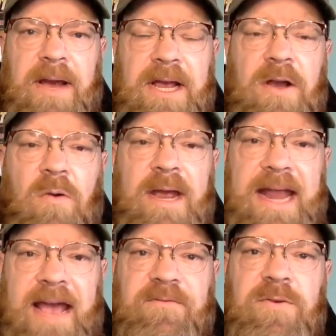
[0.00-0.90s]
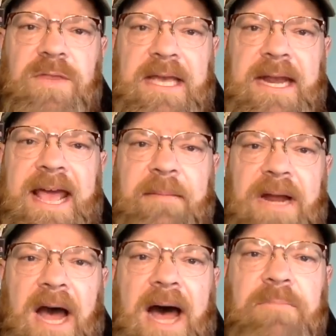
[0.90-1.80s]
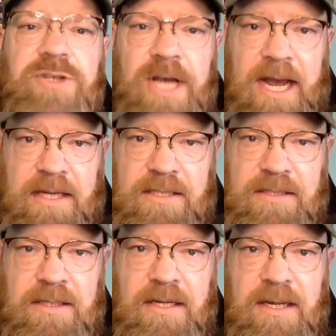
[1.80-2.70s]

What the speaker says: by going after the inanimate objects